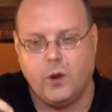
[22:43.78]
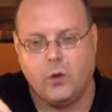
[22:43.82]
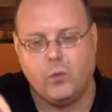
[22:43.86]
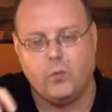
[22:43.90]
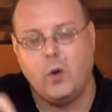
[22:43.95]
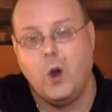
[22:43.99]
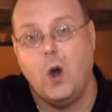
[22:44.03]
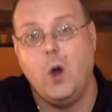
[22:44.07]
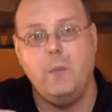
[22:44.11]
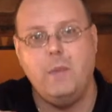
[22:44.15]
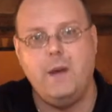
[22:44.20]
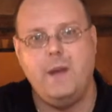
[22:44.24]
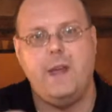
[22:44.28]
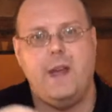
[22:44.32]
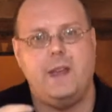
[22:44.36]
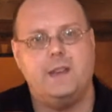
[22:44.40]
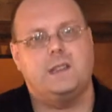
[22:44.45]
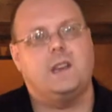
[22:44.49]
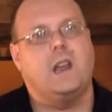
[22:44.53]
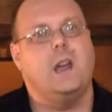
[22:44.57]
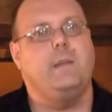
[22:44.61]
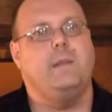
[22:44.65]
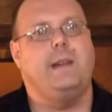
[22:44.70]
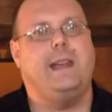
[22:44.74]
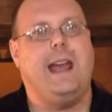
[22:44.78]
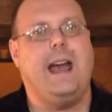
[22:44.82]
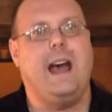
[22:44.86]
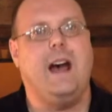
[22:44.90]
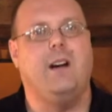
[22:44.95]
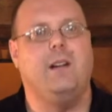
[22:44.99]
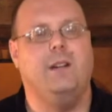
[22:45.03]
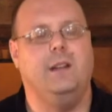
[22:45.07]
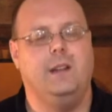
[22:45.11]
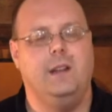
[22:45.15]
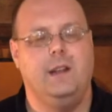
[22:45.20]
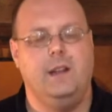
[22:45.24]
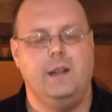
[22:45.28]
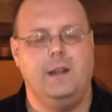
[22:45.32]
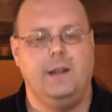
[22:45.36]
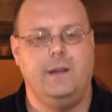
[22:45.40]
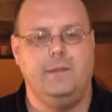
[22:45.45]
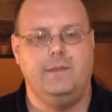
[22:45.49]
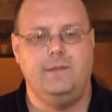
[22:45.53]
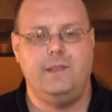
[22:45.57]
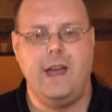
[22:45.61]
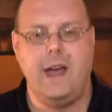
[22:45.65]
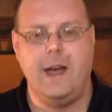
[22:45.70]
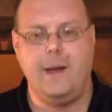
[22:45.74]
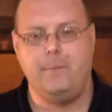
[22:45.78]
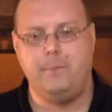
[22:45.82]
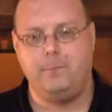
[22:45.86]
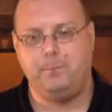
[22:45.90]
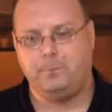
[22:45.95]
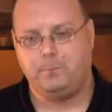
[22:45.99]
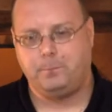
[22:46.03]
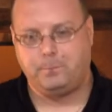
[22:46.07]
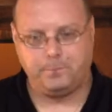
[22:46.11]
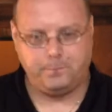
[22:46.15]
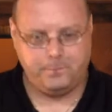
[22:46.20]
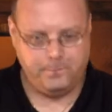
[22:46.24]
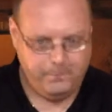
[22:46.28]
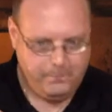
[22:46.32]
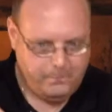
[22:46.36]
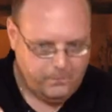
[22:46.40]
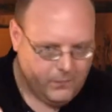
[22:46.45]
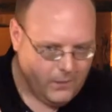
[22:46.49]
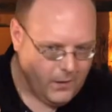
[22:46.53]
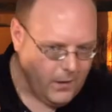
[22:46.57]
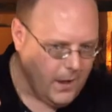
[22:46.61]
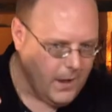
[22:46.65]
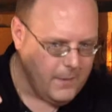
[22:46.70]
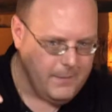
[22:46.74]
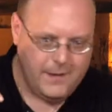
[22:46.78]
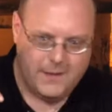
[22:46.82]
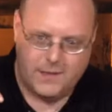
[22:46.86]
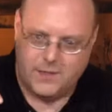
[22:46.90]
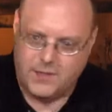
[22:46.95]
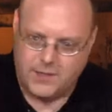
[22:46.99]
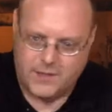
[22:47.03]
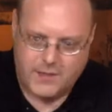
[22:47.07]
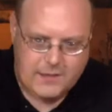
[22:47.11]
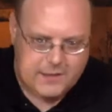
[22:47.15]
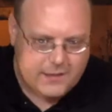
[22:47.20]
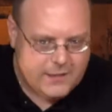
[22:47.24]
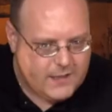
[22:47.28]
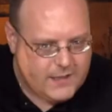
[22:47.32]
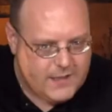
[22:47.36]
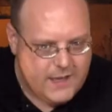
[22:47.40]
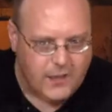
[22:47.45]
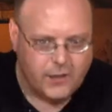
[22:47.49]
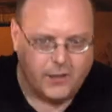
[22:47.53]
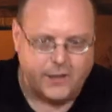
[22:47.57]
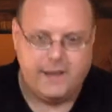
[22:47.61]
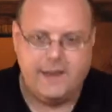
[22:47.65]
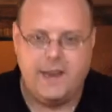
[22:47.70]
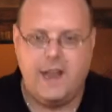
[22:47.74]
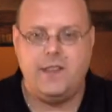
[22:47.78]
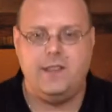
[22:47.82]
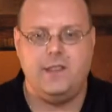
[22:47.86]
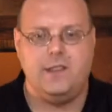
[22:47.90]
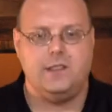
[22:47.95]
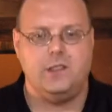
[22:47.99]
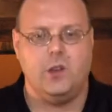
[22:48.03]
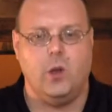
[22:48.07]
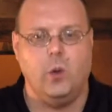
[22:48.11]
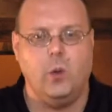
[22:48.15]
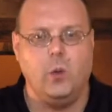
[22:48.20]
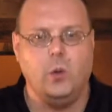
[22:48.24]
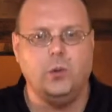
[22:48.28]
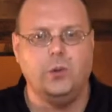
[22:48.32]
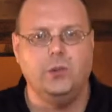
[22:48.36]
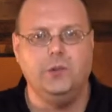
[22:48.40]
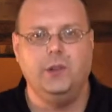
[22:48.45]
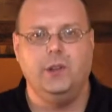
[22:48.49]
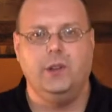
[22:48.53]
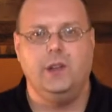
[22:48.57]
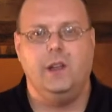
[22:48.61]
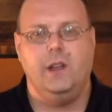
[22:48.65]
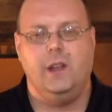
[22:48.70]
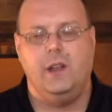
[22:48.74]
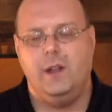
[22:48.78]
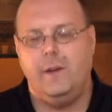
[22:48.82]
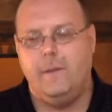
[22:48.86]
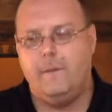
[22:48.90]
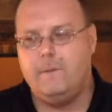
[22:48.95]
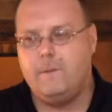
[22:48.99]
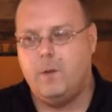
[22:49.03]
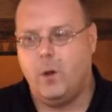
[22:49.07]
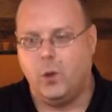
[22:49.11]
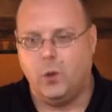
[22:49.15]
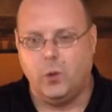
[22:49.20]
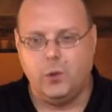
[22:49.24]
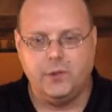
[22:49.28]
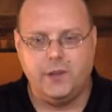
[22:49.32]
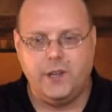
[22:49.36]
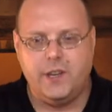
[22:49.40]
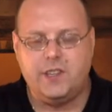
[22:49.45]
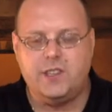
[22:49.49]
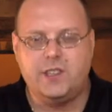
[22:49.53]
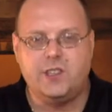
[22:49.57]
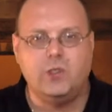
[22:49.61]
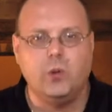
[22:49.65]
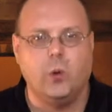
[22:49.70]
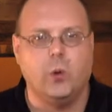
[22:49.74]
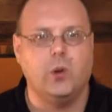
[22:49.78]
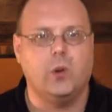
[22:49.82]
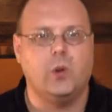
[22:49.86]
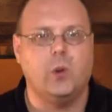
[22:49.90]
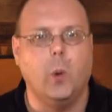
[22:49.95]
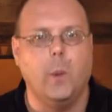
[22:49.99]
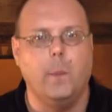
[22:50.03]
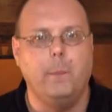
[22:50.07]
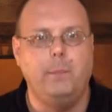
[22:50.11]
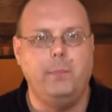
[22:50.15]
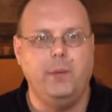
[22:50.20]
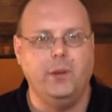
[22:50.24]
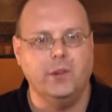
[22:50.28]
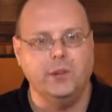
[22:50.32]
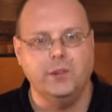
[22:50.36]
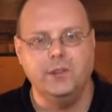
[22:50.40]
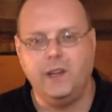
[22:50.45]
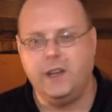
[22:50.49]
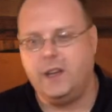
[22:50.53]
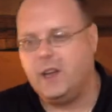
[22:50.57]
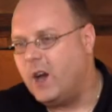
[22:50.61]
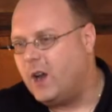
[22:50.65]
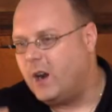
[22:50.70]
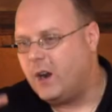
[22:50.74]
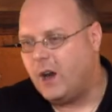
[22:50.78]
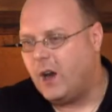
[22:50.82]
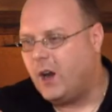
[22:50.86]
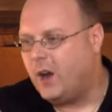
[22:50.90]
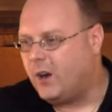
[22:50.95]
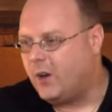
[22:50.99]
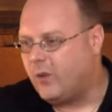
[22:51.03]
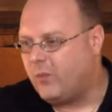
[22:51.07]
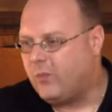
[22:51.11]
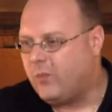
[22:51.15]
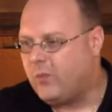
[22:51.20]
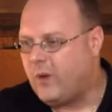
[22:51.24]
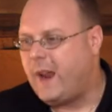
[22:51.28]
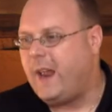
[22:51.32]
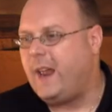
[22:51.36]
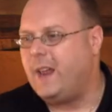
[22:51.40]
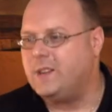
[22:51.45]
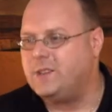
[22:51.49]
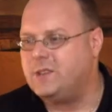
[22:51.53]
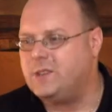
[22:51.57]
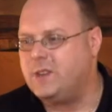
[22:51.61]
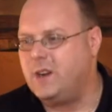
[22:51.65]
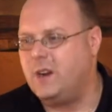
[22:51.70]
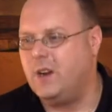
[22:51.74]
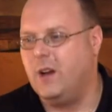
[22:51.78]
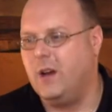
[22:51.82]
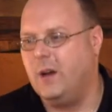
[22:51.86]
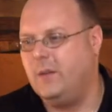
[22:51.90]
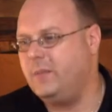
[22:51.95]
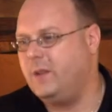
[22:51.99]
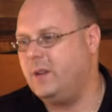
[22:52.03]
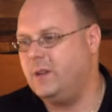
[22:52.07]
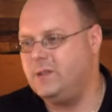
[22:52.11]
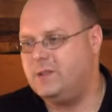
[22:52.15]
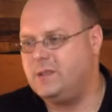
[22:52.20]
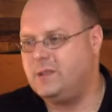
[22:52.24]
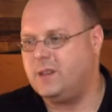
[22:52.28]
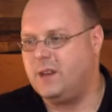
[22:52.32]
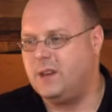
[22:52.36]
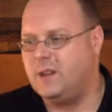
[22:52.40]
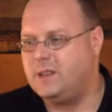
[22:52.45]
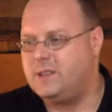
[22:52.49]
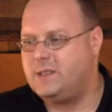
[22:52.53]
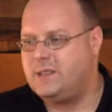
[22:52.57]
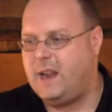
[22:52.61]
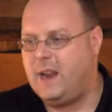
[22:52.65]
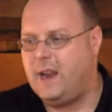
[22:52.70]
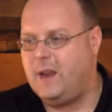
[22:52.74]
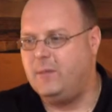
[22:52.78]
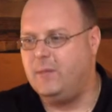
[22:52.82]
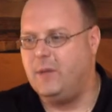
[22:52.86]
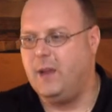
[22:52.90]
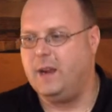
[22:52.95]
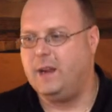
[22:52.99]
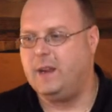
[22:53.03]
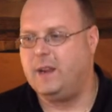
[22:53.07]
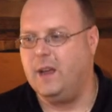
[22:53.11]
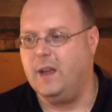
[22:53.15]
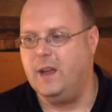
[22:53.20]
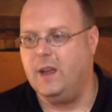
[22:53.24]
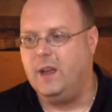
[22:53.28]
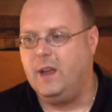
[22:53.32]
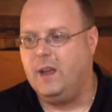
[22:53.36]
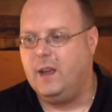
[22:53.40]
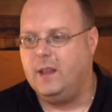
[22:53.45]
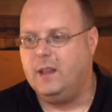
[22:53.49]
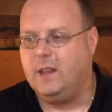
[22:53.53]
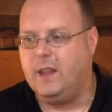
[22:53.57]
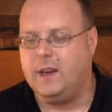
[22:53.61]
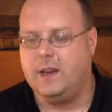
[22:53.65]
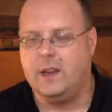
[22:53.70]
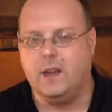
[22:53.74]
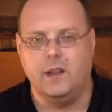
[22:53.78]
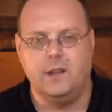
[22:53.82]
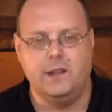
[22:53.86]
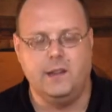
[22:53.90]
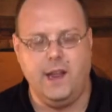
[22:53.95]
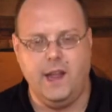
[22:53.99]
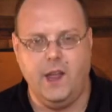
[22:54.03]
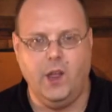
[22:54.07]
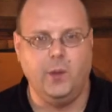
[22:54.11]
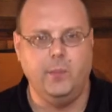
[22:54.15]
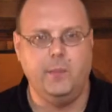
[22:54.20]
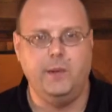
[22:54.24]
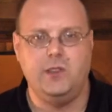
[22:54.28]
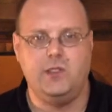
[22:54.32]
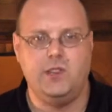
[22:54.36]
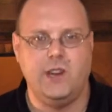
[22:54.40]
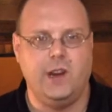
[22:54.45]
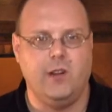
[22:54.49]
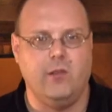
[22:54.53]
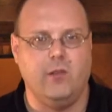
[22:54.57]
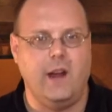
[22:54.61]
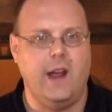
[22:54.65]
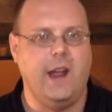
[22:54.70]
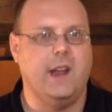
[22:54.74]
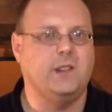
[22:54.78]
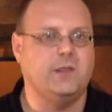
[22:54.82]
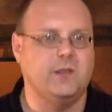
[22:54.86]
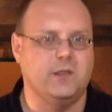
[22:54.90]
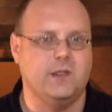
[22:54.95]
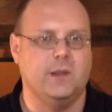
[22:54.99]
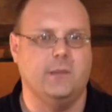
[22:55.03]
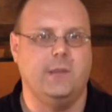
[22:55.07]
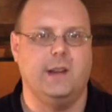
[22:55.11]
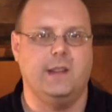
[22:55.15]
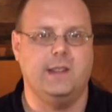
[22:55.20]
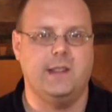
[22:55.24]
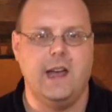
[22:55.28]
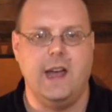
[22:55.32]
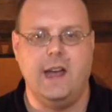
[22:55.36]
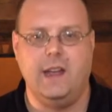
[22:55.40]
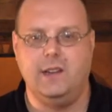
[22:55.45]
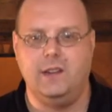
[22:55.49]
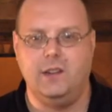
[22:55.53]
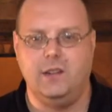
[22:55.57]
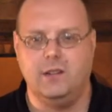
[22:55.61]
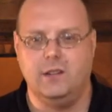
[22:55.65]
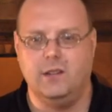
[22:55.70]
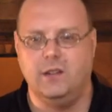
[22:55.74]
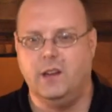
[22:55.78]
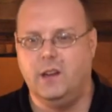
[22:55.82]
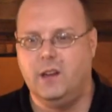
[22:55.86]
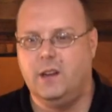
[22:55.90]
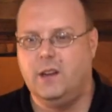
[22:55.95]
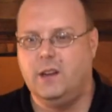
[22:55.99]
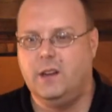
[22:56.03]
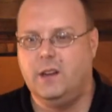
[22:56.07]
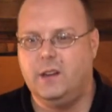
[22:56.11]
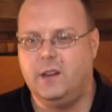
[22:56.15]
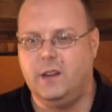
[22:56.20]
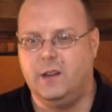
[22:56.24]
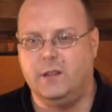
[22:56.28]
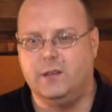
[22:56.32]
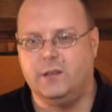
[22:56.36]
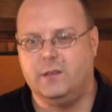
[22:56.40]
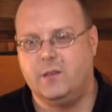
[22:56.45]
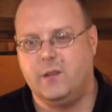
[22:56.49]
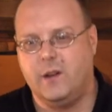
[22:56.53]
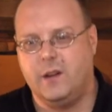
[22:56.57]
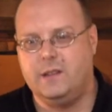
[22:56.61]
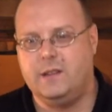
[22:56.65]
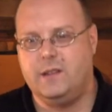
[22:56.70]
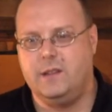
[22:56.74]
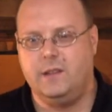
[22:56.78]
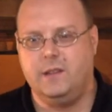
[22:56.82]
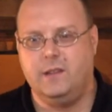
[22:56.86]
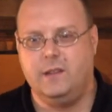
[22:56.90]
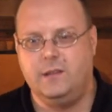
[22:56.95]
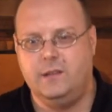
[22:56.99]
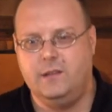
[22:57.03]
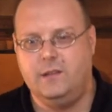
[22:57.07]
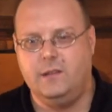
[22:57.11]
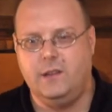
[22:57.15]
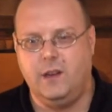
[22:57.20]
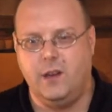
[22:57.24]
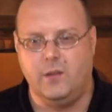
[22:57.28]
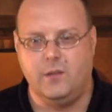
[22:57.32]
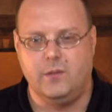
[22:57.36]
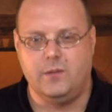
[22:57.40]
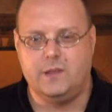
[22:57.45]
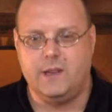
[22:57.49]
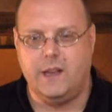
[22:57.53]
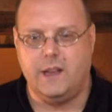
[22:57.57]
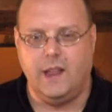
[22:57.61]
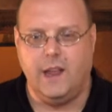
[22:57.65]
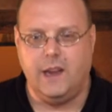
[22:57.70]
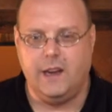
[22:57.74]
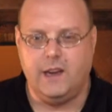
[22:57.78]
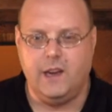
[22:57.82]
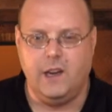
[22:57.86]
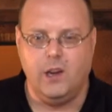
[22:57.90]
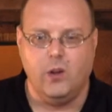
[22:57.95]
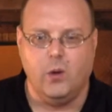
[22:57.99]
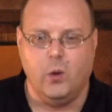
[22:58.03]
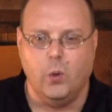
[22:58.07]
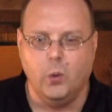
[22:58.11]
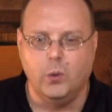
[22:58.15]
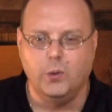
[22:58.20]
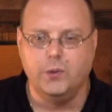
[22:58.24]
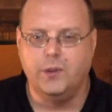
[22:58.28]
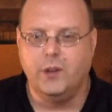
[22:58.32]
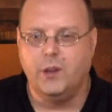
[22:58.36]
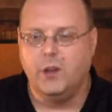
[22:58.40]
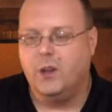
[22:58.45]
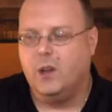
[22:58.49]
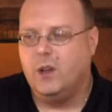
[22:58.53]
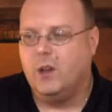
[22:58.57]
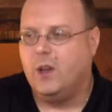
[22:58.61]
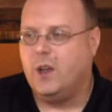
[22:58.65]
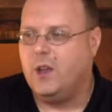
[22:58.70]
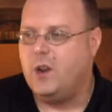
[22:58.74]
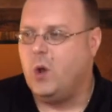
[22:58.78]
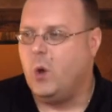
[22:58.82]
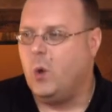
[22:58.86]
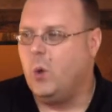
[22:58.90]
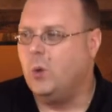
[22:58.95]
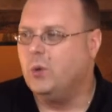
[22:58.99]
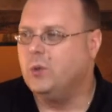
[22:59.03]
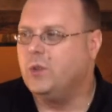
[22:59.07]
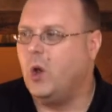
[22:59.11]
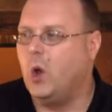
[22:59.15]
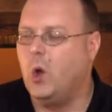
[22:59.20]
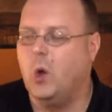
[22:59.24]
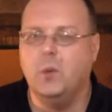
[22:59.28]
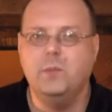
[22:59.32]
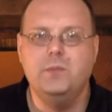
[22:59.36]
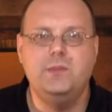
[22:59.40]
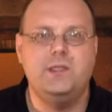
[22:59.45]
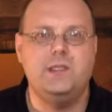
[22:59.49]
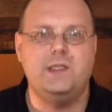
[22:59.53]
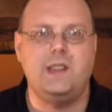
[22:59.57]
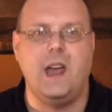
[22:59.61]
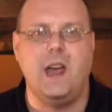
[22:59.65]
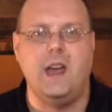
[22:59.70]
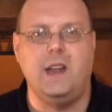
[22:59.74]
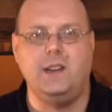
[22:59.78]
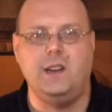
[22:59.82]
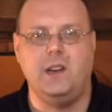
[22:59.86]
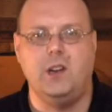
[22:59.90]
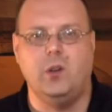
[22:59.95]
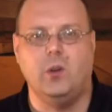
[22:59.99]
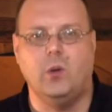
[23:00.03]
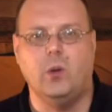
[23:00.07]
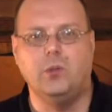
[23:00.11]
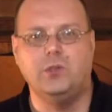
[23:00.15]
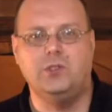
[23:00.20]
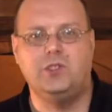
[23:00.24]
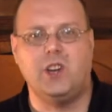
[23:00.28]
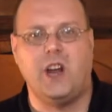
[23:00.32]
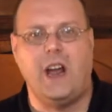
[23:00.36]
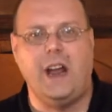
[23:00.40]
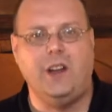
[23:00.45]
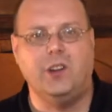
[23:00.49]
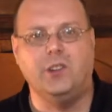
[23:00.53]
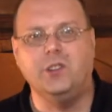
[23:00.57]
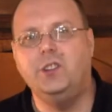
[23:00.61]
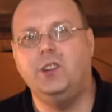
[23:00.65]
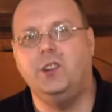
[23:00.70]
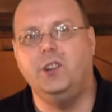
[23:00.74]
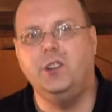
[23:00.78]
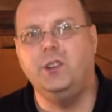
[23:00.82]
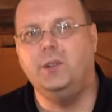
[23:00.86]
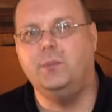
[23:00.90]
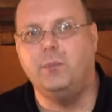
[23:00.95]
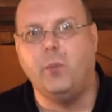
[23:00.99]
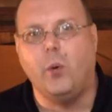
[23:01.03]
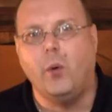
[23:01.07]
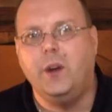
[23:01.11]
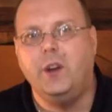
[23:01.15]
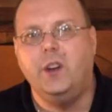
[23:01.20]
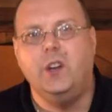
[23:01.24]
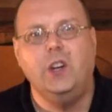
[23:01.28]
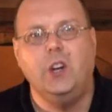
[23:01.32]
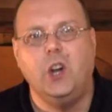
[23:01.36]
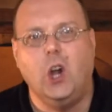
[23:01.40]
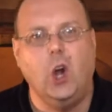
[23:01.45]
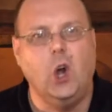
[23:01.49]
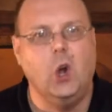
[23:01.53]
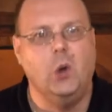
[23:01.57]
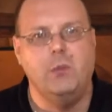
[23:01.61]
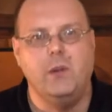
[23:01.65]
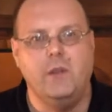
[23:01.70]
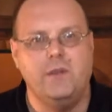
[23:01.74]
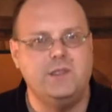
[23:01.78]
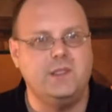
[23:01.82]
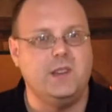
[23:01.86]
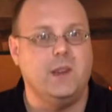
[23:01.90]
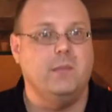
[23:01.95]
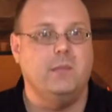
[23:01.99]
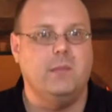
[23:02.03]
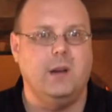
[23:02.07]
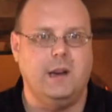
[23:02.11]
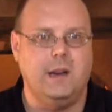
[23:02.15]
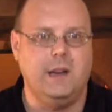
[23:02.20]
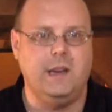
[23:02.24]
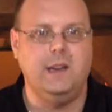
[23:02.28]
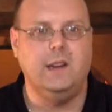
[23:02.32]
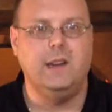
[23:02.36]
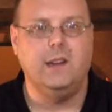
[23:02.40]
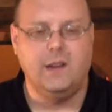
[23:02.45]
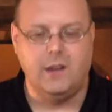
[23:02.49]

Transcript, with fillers: aroma that's coming out that I mean just still again this old old historical building on, on a ranch. You know, I'm just going to say I'm like uh, like on the LBJ Ranch or something like that, and you're, you know, granted, you know, say like you know old an old homestead, you know, old childhood boyhood home of somebody,